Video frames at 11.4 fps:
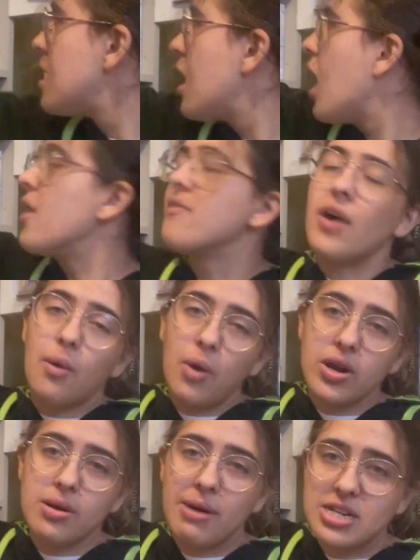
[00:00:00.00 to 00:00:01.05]
A Far
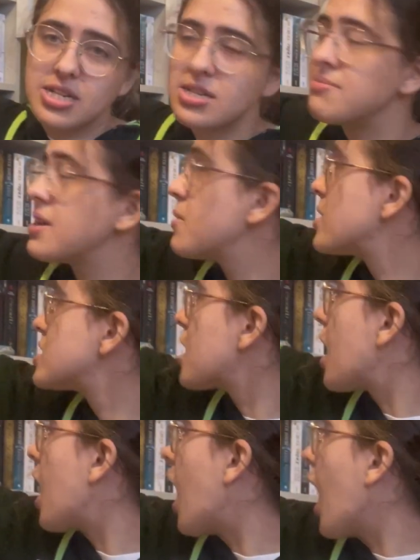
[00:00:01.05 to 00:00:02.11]
Wilder Magic to me, which
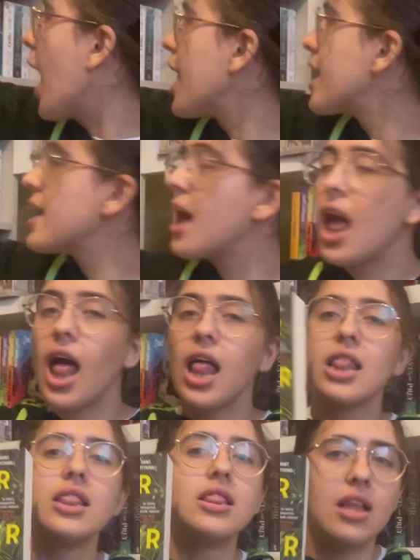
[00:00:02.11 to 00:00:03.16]
I
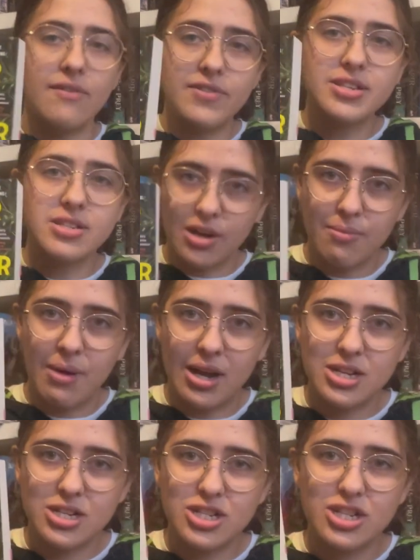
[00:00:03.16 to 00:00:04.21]
loved so
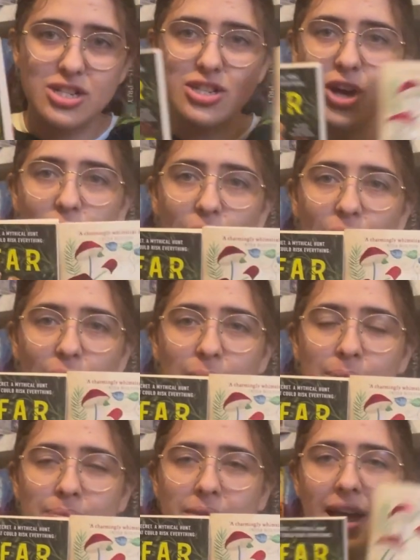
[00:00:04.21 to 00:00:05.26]
much. So
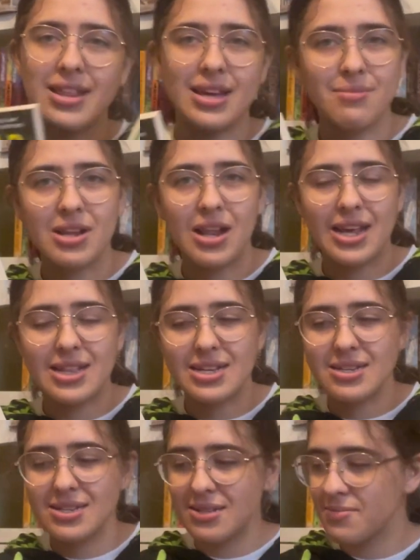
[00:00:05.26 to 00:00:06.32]
I think I'm gonna like this.